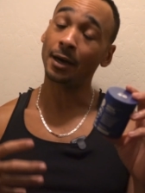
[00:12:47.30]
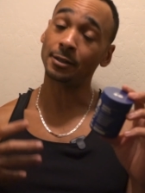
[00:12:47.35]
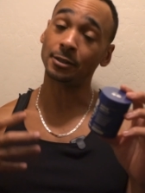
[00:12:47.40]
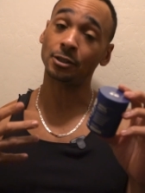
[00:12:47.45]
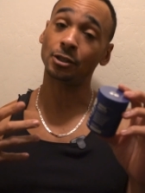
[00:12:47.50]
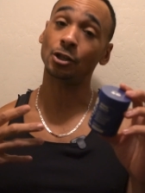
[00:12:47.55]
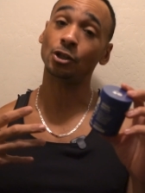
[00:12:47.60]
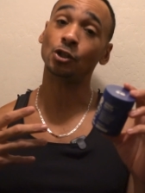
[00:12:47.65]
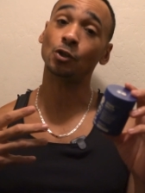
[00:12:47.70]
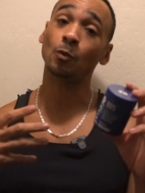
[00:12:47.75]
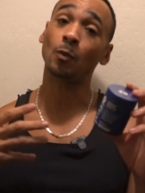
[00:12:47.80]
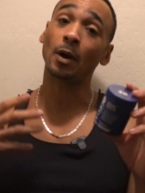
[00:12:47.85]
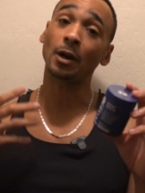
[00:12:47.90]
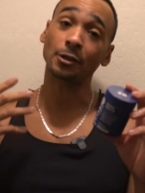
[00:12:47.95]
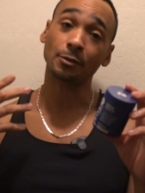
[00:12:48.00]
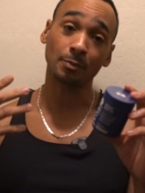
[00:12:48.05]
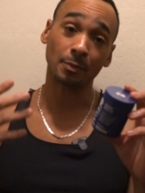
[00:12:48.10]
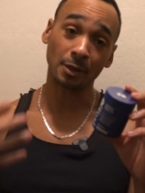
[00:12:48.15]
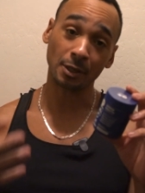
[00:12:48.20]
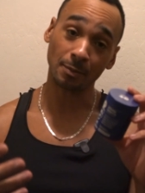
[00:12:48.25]
I suggest you
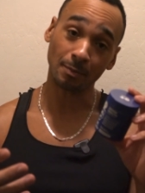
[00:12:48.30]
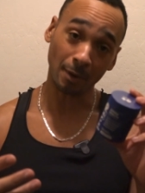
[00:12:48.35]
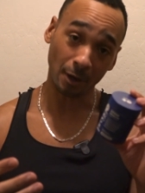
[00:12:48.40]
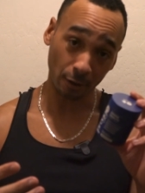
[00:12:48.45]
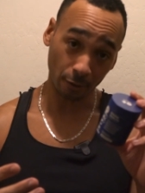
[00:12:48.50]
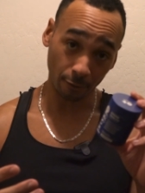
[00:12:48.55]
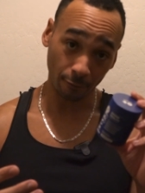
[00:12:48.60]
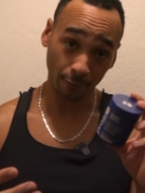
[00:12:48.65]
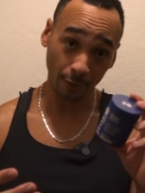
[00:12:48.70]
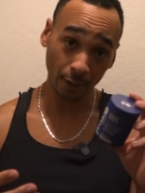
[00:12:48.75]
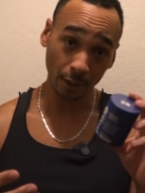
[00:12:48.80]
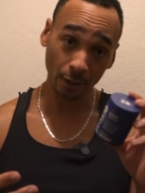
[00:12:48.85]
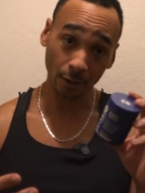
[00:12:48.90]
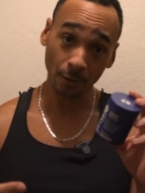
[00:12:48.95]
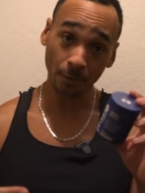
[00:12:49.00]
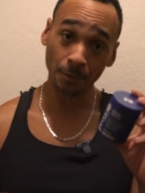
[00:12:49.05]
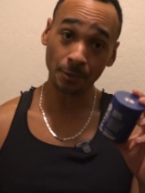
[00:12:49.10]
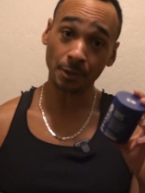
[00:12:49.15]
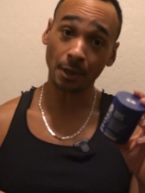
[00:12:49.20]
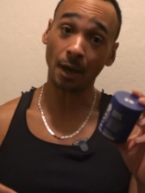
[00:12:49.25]
watch my, my other
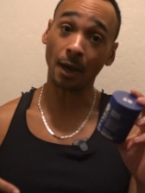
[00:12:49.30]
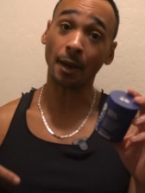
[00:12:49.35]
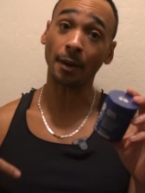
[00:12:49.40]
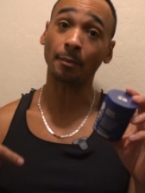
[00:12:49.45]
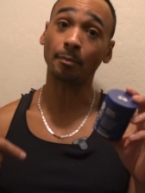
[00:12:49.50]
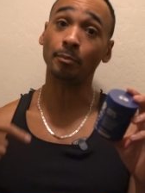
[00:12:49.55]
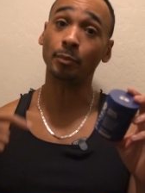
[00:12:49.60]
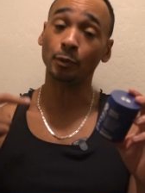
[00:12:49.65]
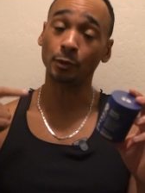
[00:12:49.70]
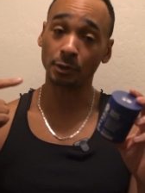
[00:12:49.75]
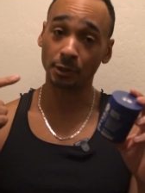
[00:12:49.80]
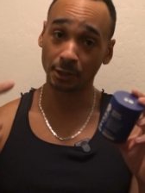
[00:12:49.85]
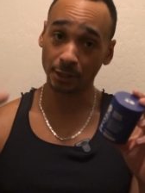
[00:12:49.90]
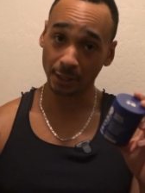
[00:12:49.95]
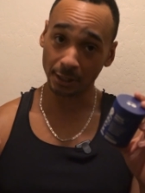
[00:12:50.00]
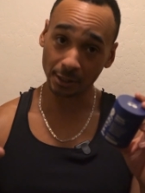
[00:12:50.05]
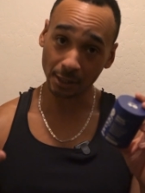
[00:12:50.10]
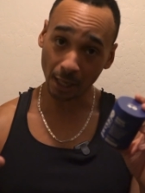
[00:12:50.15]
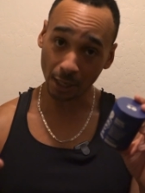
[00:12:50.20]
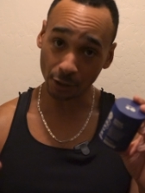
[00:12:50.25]
videos on boosting
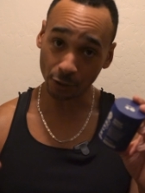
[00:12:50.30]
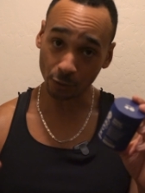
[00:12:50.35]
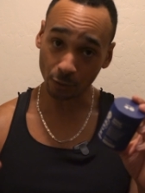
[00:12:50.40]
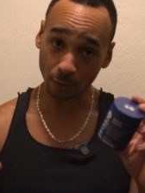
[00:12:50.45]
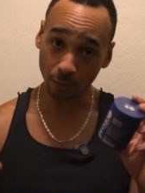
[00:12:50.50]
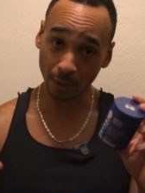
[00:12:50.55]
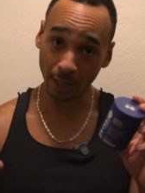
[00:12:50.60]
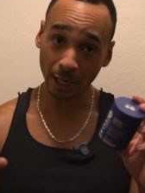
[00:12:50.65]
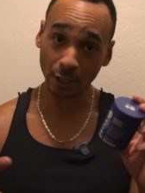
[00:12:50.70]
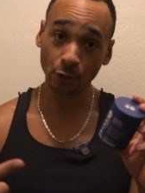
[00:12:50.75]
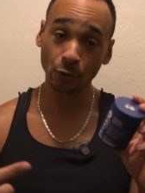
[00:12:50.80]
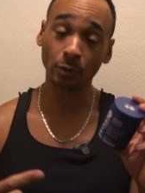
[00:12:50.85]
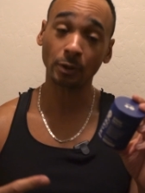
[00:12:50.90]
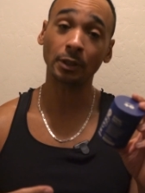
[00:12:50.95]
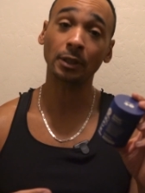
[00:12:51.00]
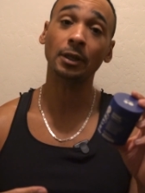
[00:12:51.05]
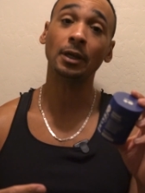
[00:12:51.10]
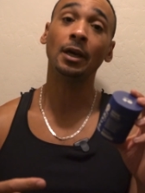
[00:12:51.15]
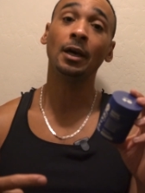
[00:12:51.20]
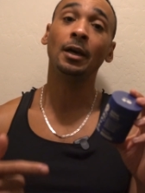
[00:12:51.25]
testosterone
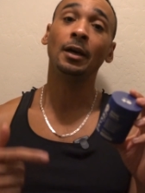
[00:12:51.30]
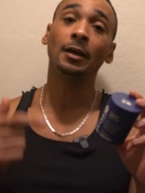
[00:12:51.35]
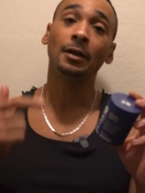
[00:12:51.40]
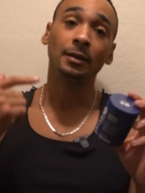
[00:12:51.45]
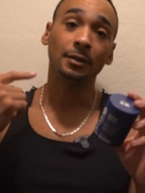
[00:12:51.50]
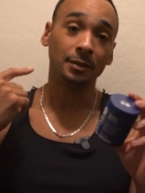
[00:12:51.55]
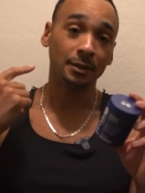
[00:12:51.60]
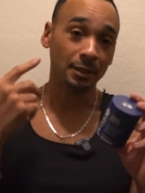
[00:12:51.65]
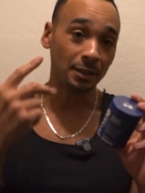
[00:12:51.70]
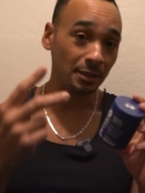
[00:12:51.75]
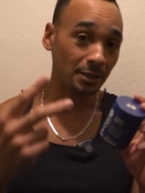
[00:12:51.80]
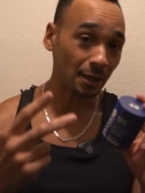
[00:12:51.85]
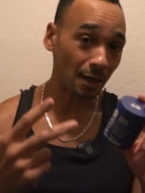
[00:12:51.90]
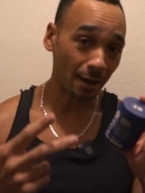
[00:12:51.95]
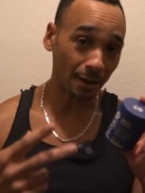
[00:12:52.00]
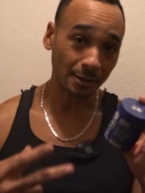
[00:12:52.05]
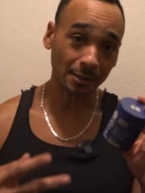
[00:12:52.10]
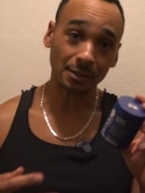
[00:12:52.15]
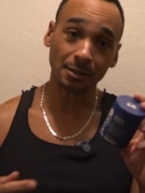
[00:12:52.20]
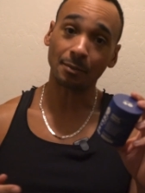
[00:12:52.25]
naturally,
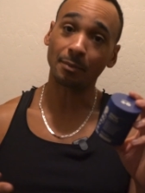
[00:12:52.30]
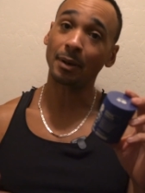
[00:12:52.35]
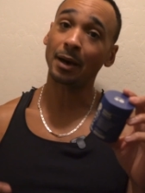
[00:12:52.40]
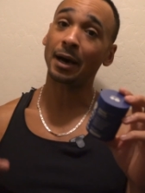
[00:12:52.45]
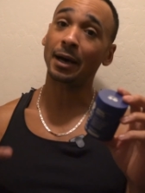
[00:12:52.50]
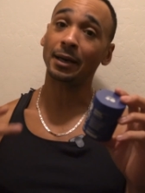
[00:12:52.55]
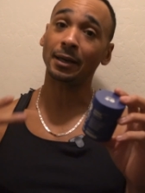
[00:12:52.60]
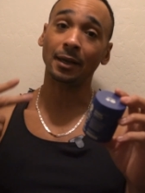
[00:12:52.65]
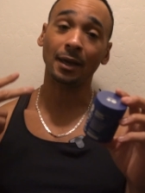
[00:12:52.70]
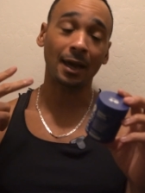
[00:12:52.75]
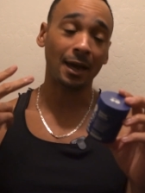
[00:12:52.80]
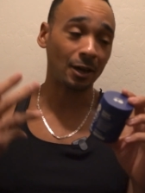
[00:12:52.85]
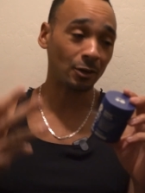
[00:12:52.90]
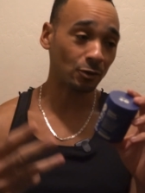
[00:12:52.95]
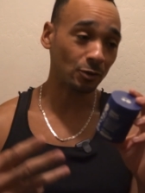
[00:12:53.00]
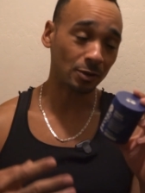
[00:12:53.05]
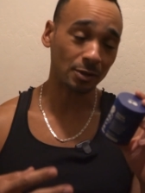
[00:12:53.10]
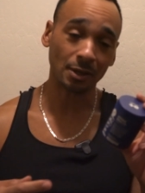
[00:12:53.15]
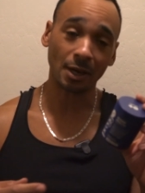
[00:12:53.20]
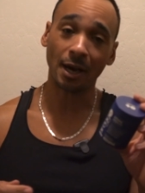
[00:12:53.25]
detoxing the body,
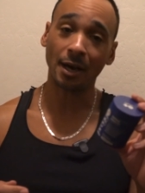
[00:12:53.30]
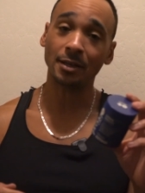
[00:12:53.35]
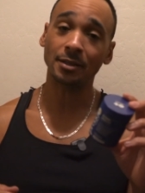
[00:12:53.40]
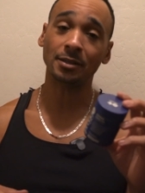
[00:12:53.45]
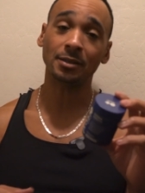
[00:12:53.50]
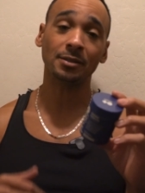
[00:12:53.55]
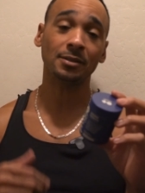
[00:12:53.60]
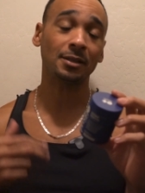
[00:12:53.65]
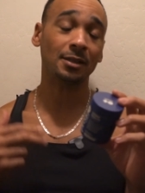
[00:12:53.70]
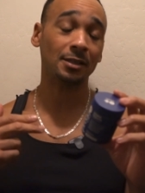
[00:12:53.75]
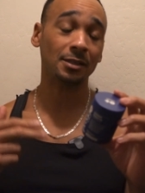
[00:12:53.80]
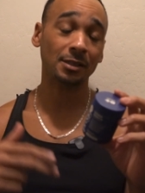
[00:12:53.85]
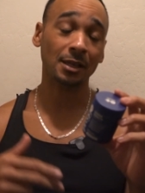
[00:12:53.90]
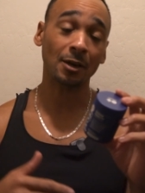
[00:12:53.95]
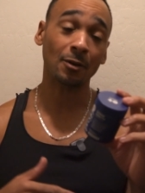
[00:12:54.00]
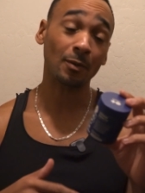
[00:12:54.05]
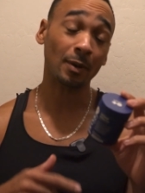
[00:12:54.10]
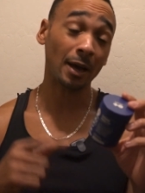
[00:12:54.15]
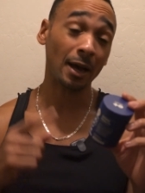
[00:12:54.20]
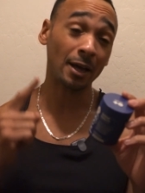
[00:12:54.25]
exercises,
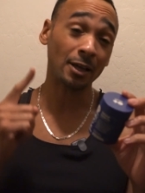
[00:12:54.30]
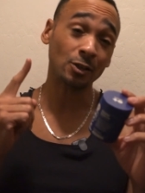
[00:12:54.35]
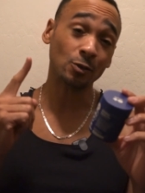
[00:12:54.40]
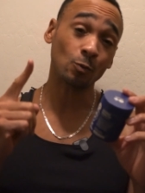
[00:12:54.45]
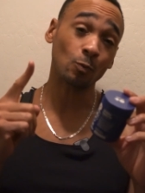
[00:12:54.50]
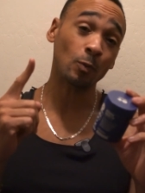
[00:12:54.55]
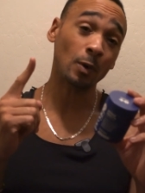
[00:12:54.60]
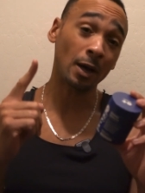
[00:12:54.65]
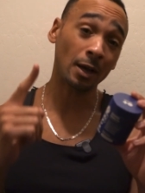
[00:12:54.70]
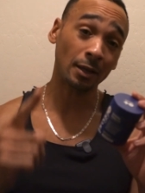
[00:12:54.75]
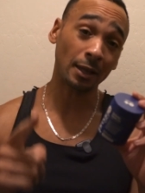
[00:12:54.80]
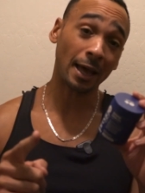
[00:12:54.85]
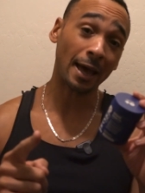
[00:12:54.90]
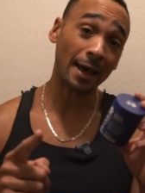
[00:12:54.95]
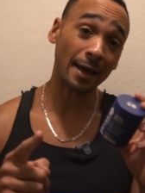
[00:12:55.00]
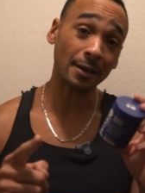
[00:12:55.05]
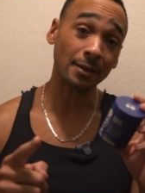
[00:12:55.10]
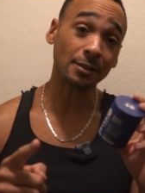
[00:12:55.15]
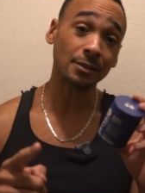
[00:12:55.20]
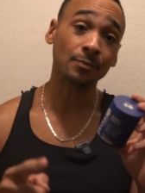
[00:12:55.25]
etc., as well
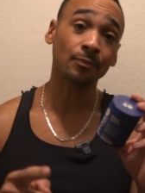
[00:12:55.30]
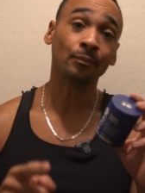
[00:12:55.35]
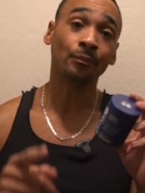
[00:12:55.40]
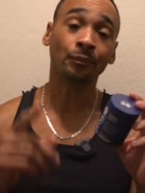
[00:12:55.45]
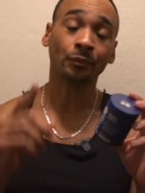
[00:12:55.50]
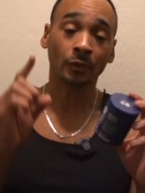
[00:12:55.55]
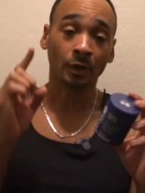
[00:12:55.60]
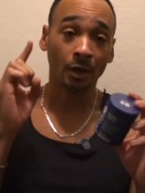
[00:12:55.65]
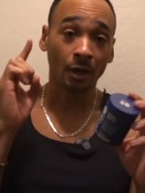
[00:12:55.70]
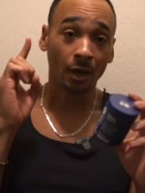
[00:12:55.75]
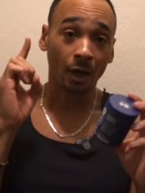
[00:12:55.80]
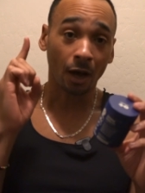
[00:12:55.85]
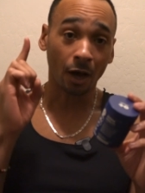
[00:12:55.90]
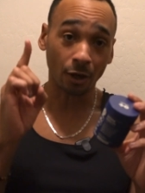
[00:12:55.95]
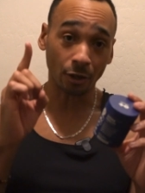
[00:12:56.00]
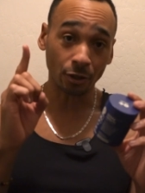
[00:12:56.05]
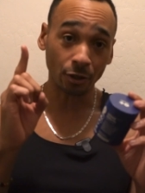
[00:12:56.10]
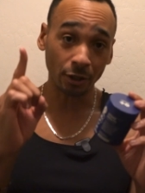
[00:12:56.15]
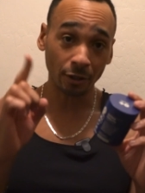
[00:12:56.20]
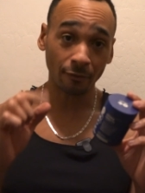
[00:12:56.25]
as
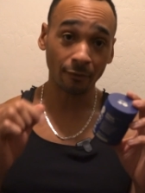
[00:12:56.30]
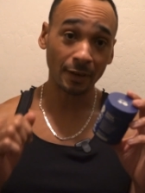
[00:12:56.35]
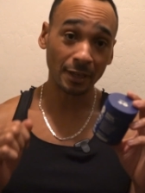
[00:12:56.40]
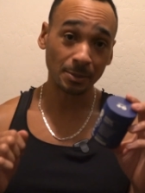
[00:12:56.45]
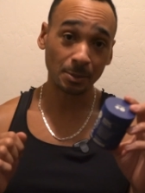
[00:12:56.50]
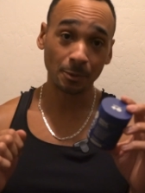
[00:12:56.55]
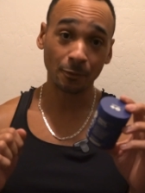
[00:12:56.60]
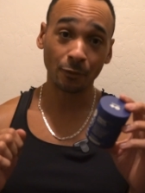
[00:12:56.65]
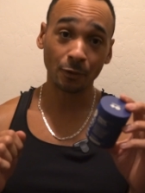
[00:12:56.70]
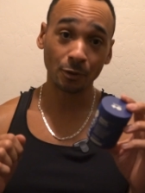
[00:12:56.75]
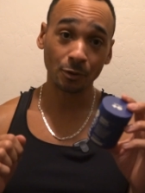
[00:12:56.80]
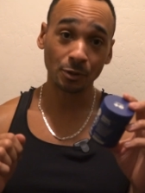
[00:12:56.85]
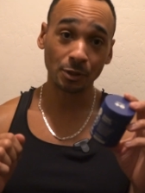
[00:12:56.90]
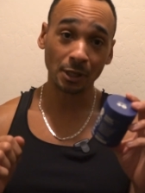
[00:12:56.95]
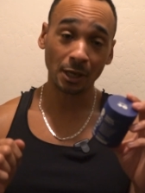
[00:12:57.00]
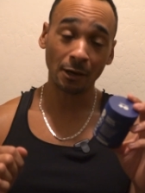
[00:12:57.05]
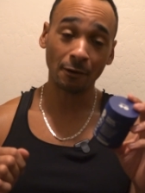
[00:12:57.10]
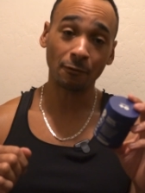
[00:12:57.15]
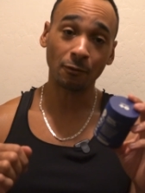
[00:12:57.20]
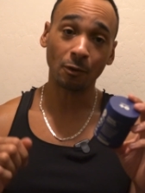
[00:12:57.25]
a good investment for
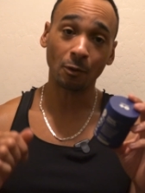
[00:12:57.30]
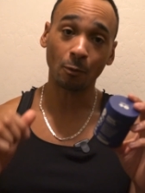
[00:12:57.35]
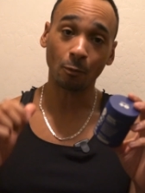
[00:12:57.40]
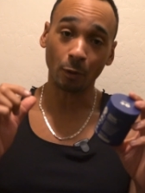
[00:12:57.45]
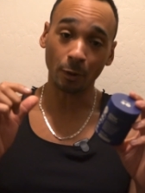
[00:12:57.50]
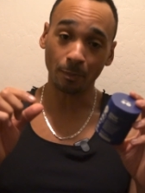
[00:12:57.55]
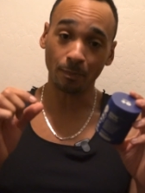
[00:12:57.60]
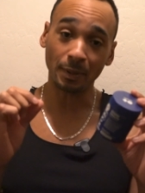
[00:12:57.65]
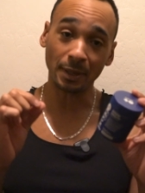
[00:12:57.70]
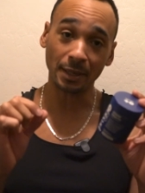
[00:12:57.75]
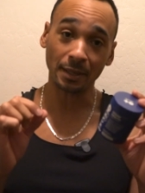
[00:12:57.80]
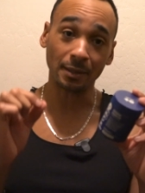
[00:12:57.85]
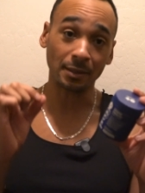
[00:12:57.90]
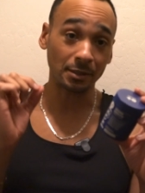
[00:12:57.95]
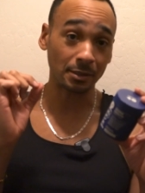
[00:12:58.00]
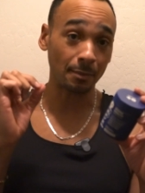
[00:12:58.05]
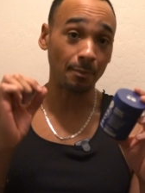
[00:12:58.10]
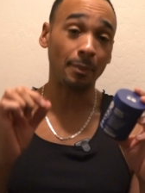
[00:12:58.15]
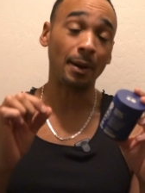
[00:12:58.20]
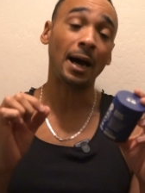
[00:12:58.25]
yourself would be
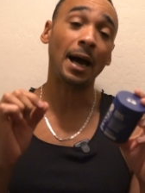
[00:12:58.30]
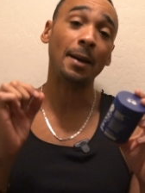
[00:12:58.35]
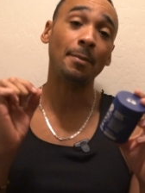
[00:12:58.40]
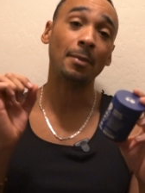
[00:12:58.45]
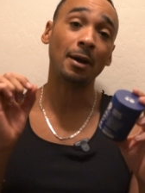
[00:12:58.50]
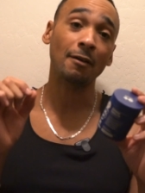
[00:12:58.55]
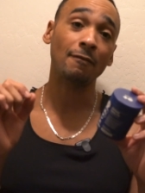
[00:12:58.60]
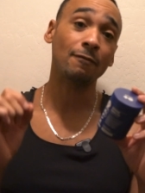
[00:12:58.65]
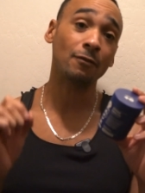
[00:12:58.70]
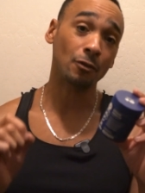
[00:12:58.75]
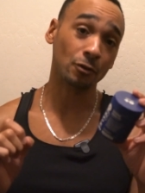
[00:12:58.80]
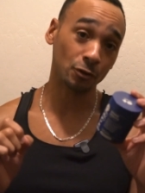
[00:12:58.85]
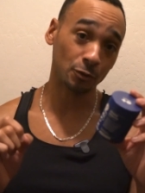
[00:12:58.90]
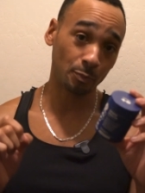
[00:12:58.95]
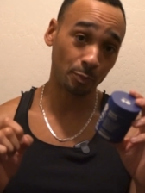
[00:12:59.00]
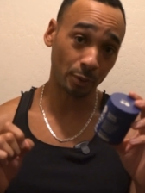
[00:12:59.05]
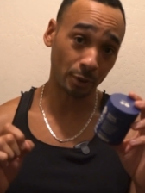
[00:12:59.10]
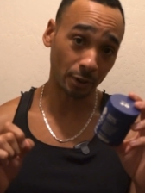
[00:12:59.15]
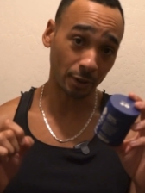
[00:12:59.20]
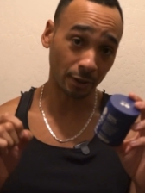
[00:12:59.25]
to buy my
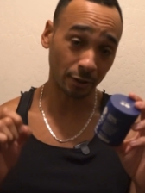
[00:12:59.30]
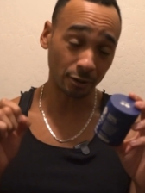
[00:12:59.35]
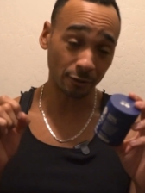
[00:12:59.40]
first book.